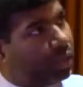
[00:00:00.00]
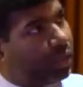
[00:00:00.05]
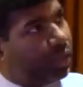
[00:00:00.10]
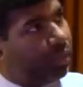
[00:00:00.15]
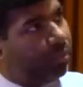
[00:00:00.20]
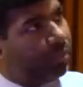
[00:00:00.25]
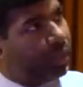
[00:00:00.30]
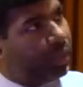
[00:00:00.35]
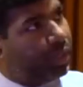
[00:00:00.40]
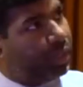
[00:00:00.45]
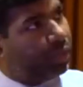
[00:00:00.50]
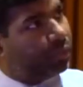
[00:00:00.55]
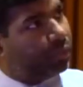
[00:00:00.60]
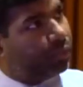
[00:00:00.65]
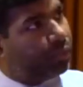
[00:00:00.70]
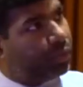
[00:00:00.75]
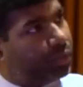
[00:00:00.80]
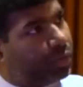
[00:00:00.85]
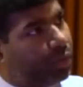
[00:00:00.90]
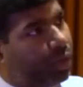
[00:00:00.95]

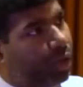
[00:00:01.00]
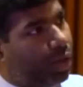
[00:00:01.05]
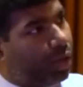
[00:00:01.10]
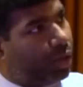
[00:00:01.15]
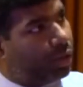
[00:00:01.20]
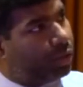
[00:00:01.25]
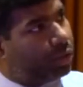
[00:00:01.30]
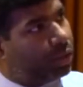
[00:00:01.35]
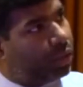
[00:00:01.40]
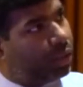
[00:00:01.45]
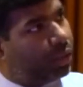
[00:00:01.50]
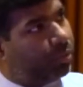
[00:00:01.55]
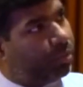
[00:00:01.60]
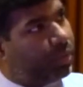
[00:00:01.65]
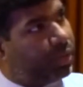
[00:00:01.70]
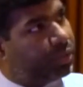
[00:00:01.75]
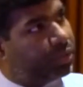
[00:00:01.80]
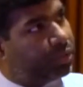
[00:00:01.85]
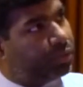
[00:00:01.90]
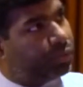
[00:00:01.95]
comparing with all the
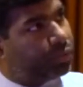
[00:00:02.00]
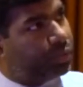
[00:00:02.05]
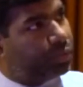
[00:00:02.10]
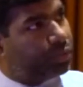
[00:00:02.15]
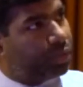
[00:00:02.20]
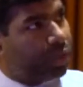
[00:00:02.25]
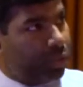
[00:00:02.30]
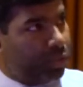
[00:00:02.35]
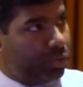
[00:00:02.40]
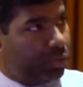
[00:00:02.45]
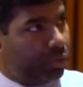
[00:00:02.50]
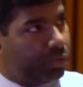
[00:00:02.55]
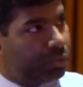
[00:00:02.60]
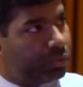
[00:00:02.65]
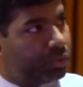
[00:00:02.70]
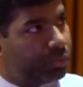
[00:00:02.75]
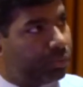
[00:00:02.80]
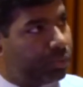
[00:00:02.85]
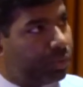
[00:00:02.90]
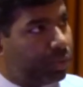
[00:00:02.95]
patients with
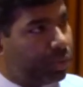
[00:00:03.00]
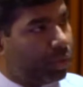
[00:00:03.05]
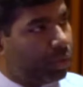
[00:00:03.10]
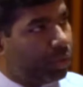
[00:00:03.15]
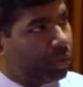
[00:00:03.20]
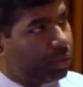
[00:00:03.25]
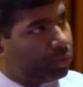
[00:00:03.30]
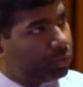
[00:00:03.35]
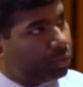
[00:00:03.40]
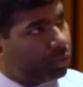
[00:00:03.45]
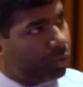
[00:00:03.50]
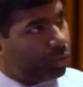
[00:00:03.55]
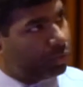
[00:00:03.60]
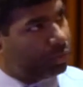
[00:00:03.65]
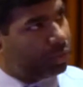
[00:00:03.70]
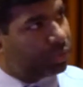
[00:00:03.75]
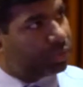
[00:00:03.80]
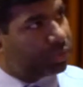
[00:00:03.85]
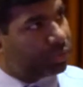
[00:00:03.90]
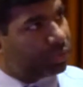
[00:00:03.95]
controls. So
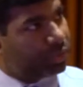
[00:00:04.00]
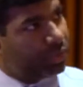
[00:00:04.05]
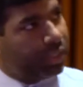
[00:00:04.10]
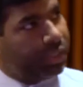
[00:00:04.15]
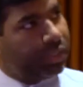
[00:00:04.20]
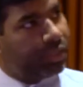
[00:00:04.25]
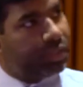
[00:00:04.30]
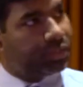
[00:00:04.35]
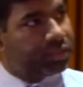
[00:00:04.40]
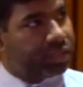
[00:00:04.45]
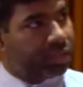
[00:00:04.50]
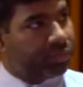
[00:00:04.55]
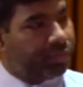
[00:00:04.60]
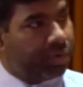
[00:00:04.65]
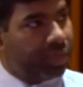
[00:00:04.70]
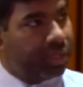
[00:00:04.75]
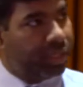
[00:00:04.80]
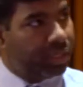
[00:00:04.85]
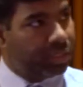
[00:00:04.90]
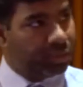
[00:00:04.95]
this is the interesting
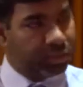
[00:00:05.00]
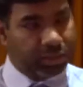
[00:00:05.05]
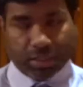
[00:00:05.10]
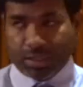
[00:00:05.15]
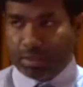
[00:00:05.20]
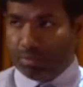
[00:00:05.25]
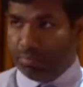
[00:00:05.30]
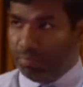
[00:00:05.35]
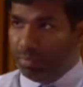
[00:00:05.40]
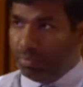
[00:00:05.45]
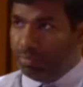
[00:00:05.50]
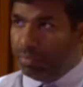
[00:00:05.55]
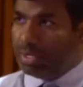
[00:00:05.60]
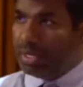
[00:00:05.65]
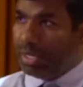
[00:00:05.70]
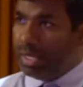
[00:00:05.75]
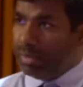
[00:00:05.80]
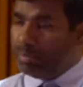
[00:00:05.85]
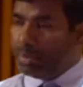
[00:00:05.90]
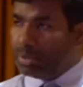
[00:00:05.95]
finding that we were
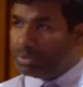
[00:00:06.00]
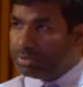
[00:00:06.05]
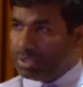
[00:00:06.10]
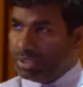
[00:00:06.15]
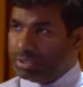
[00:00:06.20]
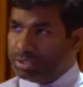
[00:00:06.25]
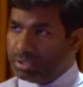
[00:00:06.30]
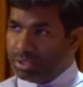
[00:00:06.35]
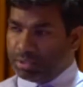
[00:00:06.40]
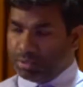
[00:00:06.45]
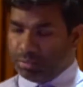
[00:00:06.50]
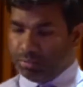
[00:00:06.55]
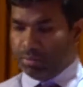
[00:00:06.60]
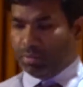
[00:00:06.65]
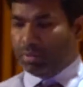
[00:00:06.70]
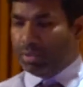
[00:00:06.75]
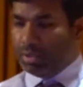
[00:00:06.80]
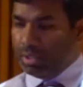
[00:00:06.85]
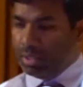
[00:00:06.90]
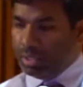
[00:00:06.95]
hypothesizing.
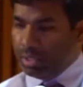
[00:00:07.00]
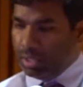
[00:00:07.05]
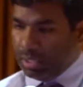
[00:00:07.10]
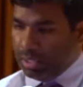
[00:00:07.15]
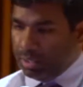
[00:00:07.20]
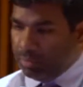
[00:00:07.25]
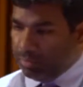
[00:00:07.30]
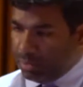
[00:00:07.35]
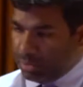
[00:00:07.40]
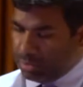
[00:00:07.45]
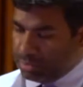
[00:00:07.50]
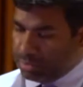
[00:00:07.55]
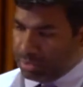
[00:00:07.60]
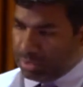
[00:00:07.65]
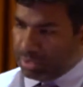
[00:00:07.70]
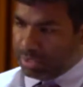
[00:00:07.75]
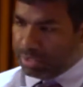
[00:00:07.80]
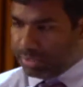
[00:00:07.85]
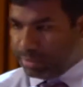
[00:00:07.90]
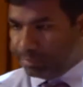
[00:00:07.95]
It was
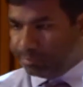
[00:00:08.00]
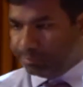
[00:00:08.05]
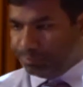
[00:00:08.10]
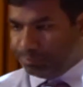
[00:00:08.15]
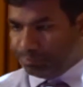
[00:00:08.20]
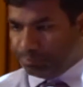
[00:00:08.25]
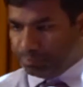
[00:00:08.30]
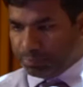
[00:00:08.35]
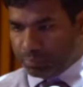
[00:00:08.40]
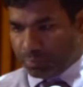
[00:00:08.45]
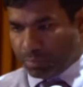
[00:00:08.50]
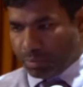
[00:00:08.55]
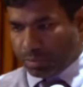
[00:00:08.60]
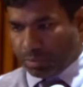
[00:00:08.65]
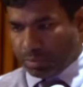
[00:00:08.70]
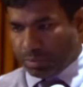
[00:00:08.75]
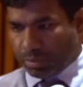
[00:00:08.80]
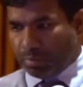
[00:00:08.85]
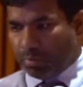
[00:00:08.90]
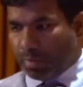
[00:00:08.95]

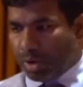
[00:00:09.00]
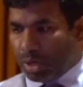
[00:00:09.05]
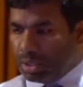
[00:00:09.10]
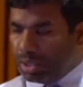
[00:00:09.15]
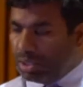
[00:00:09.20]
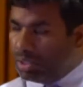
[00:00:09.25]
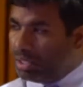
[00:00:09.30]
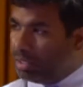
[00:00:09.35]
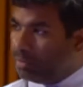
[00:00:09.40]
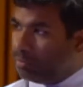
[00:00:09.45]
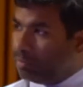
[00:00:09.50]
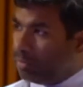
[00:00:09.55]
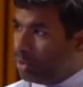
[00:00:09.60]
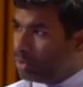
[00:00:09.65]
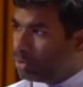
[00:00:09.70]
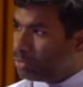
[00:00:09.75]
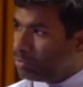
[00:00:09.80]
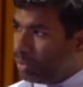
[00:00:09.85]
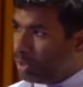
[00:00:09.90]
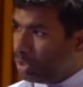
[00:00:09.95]
modeled in
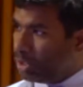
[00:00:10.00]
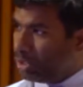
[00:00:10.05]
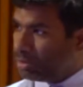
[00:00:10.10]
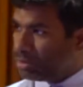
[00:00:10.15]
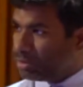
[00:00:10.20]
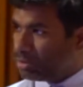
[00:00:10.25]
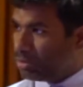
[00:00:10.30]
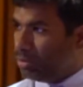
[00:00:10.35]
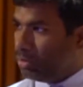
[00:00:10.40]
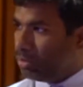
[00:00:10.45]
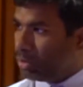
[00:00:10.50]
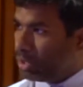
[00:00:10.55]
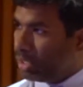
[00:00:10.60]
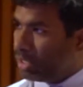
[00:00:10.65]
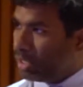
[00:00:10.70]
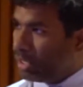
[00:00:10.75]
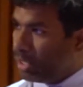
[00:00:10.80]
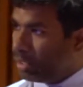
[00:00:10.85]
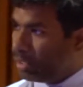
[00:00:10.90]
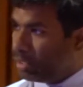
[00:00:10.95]
mouse models
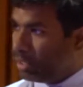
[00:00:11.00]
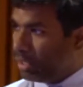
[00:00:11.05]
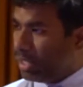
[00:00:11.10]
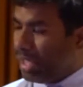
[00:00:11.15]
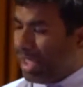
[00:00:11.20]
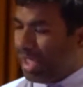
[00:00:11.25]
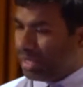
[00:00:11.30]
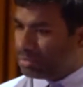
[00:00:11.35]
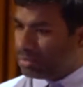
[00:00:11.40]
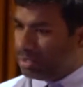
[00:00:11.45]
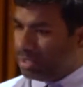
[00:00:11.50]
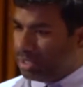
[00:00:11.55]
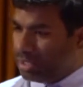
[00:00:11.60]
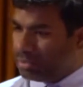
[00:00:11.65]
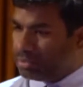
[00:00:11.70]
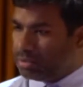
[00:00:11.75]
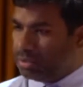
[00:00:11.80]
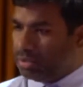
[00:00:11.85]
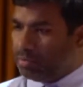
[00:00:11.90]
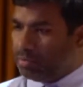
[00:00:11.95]
looking at acceleration